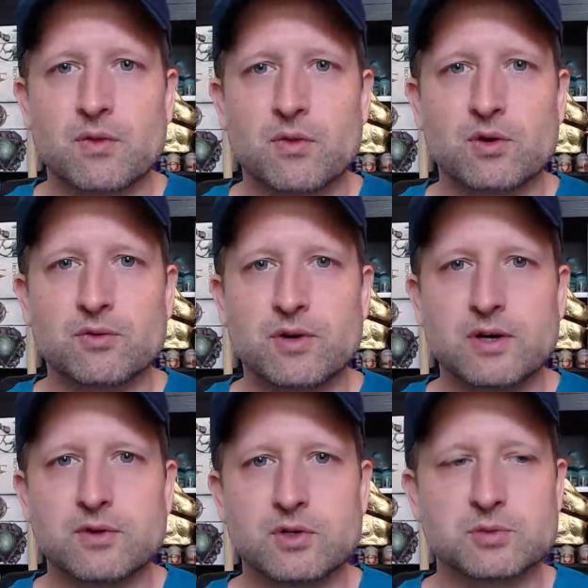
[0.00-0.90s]

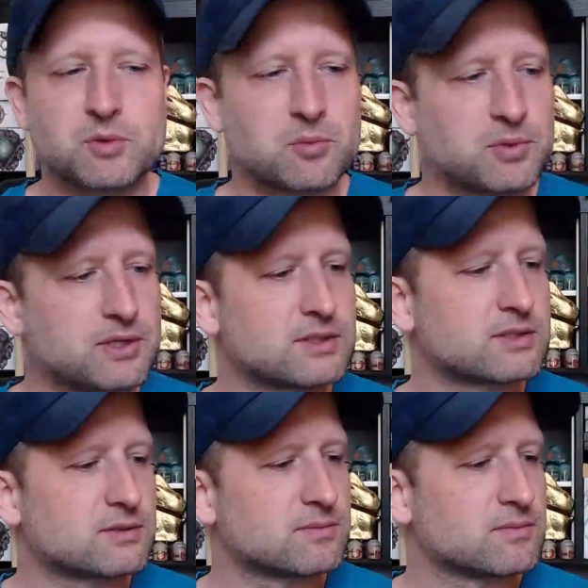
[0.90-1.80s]
35 euros per
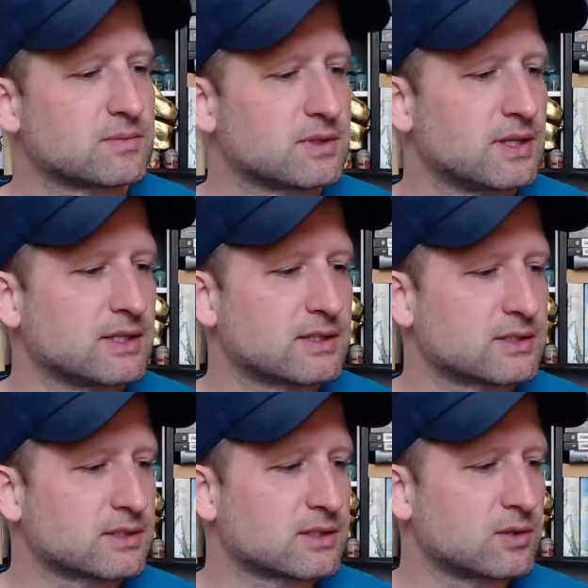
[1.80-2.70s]
piece,
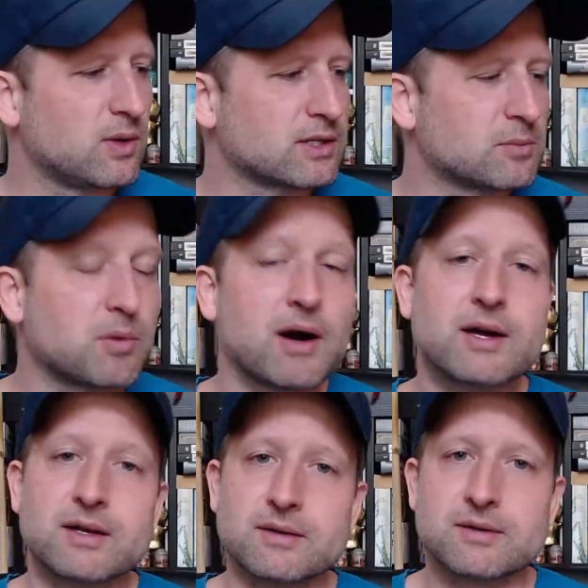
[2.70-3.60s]
that's quite a
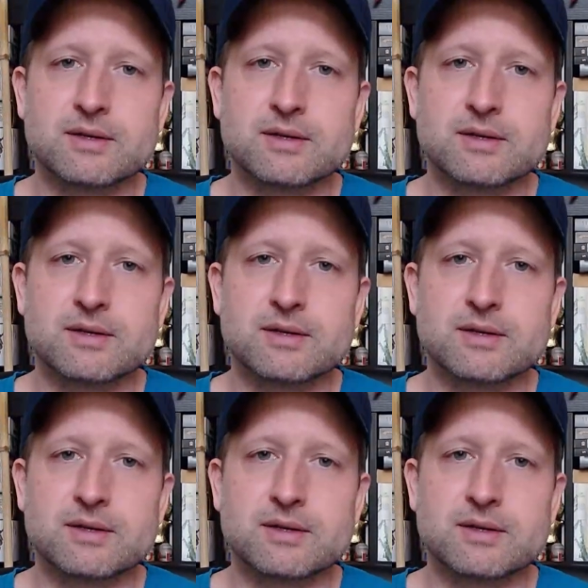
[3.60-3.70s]
bargain.